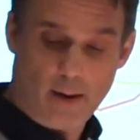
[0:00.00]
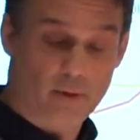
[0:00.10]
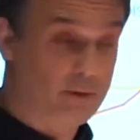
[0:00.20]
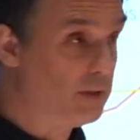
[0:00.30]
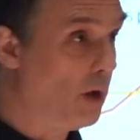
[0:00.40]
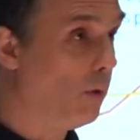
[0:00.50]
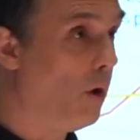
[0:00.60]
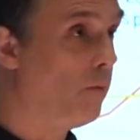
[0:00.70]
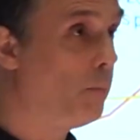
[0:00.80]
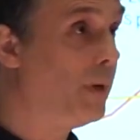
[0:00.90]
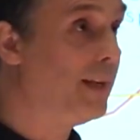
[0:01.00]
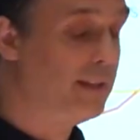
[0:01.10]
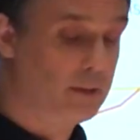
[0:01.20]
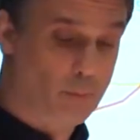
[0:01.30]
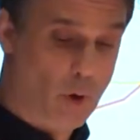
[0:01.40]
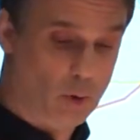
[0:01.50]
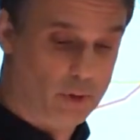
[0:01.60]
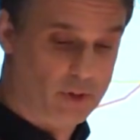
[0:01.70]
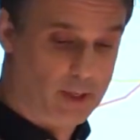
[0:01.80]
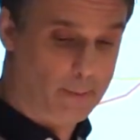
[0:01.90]
the result of police
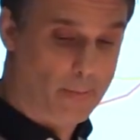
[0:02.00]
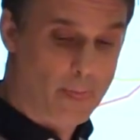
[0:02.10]
policy.